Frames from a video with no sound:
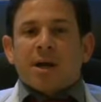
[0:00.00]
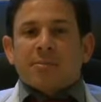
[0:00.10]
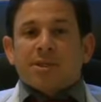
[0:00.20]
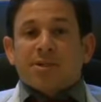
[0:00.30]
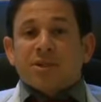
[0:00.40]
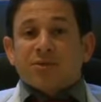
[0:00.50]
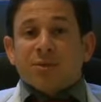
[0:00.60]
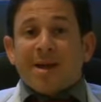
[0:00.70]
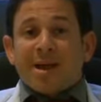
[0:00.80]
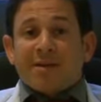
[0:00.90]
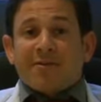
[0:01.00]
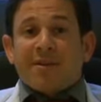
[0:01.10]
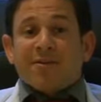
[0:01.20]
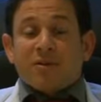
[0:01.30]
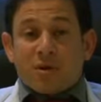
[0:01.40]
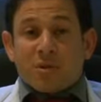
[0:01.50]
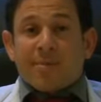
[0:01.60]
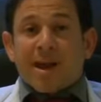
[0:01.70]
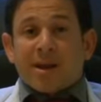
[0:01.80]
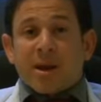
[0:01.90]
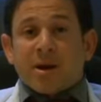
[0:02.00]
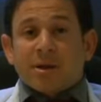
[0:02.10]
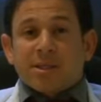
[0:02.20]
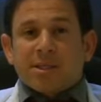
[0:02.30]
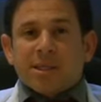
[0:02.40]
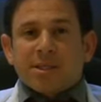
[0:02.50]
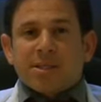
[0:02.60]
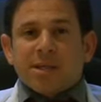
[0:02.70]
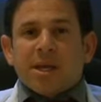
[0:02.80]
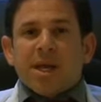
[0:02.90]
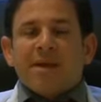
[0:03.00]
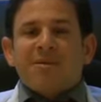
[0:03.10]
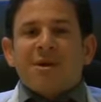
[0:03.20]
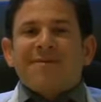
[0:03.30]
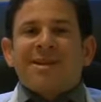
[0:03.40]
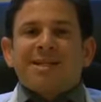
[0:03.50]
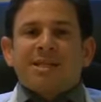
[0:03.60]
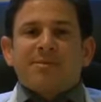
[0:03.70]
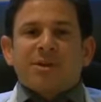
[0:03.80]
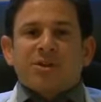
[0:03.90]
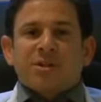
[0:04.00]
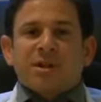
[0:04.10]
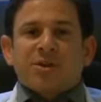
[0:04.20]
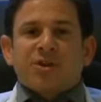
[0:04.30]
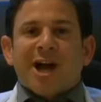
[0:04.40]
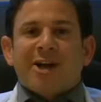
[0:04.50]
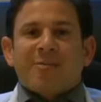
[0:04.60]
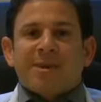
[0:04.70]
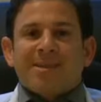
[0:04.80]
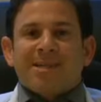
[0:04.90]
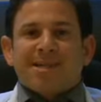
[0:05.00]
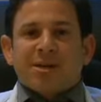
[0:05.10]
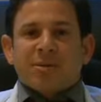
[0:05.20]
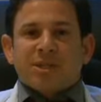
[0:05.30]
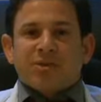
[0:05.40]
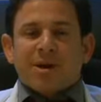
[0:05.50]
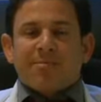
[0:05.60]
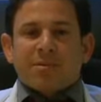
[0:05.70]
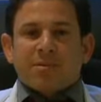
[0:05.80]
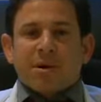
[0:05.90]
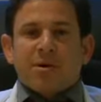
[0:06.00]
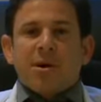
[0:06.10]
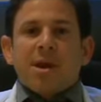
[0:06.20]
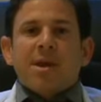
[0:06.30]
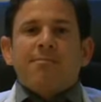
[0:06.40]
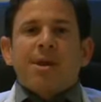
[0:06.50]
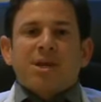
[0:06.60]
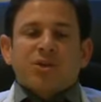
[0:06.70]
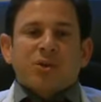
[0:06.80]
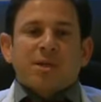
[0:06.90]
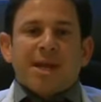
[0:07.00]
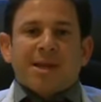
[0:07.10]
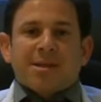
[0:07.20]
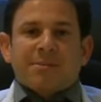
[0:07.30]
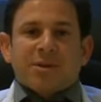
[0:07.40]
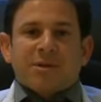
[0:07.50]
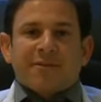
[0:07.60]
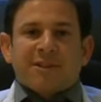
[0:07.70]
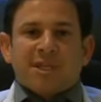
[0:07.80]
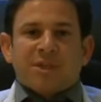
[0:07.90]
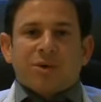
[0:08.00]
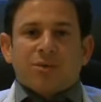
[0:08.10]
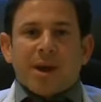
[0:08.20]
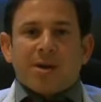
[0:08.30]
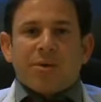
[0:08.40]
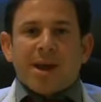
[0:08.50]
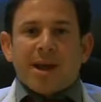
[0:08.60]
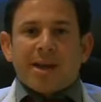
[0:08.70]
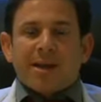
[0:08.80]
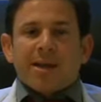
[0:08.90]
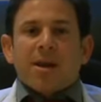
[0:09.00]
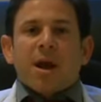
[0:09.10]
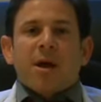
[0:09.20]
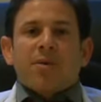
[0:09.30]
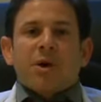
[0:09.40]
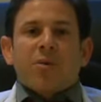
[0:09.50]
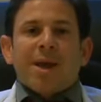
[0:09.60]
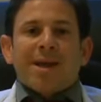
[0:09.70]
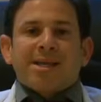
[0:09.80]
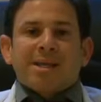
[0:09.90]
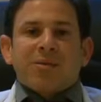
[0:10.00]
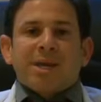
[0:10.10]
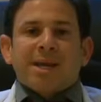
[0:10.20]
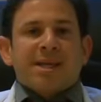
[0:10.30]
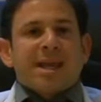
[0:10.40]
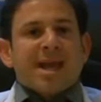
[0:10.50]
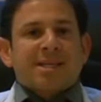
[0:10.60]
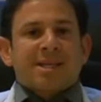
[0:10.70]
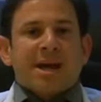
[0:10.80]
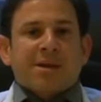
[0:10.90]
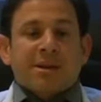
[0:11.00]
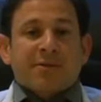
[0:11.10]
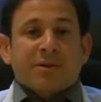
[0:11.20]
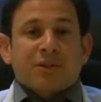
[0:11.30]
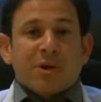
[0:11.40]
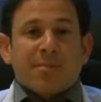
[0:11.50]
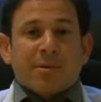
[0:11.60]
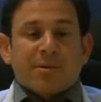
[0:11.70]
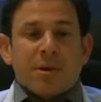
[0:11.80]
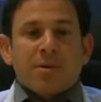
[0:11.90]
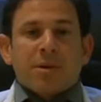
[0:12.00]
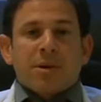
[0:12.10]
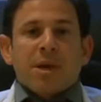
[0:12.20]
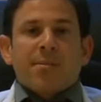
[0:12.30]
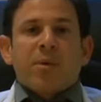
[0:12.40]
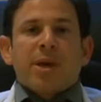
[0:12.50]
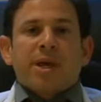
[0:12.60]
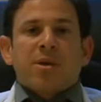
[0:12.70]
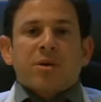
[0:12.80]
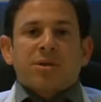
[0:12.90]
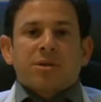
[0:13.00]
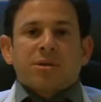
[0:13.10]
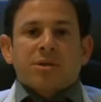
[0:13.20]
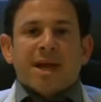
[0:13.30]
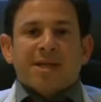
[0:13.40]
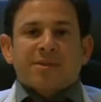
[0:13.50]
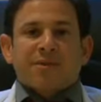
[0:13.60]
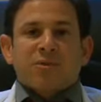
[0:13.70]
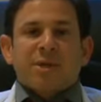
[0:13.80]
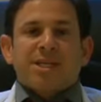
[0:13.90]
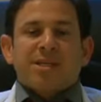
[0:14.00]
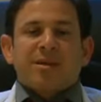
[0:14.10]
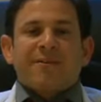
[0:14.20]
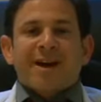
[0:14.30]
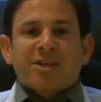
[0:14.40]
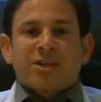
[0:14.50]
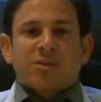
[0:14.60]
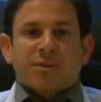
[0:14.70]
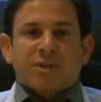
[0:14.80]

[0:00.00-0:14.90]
such as rheumatic fever or rheumatic heart disease, if you have any suspicion that your child may be sick with strep throat, make sure to take them to their physician right away. There are ways that we can test not only for strep throat, but we can also test for recent infections with